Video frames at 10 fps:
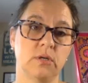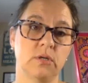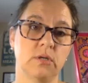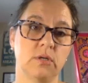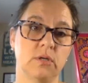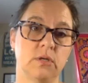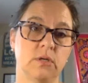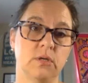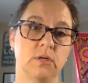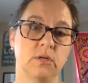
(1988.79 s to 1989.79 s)

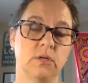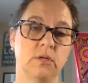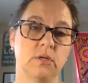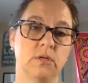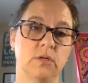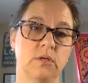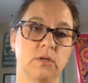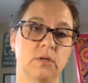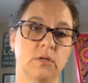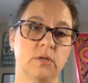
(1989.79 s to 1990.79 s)

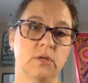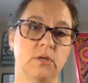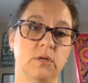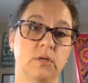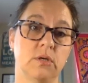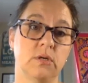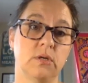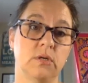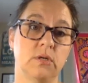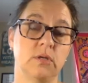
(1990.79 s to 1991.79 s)

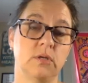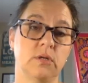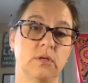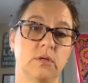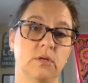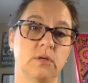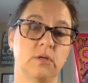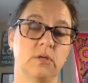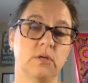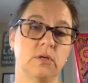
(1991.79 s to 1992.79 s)

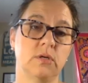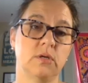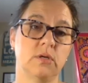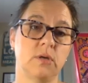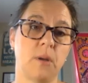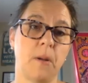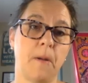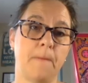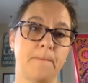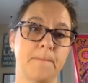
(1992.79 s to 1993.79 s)

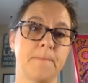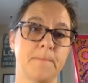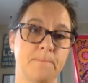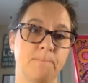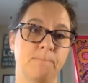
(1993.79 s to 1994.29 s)
The person shown says nothing.